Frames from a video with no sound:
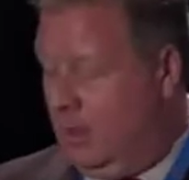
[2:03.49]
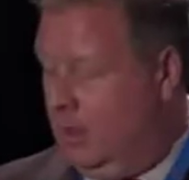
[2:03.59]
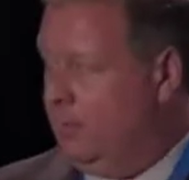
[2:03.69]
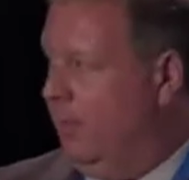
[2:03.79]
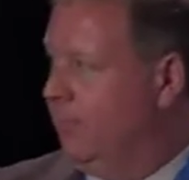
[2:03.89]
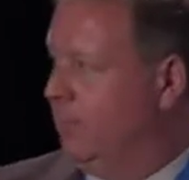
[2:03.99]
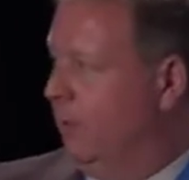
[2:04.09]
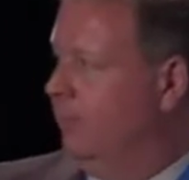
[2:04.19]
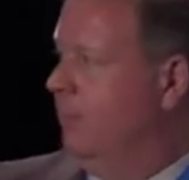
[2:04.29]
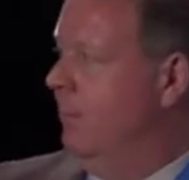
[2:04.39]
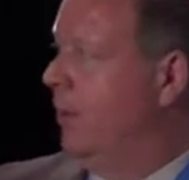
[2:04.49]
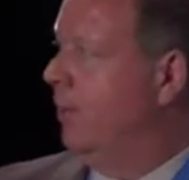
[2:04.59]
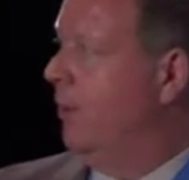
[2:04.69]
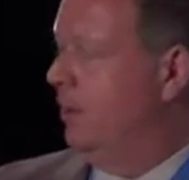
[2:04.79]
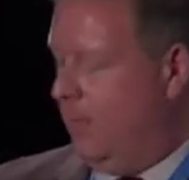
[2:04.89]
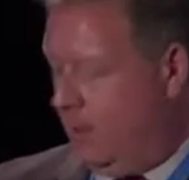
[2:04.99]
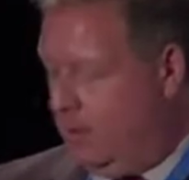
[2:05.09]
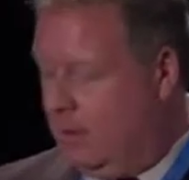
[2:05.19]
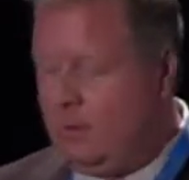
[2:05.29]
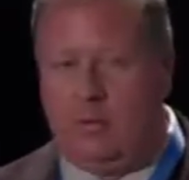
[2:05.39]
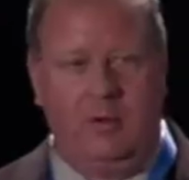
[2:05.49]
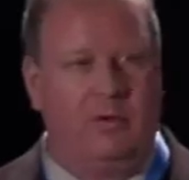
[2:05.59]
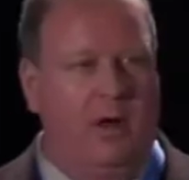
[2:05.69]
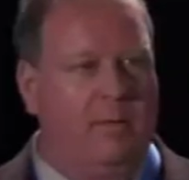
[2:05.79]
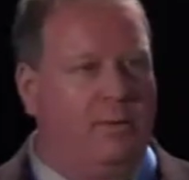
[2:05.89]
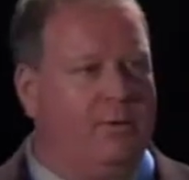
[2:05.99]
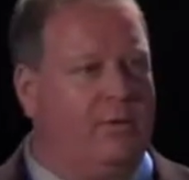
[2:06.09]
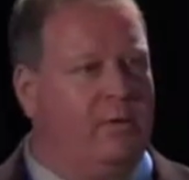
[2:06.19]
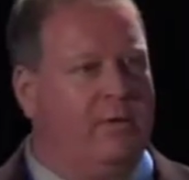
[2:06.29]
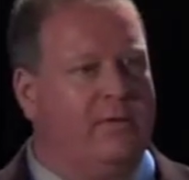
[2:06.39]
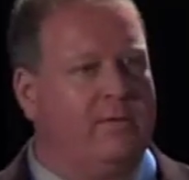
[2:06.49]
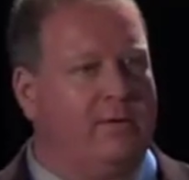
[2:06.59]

So I've stolen from Marathon Man here, and I'm going to try to pursue this and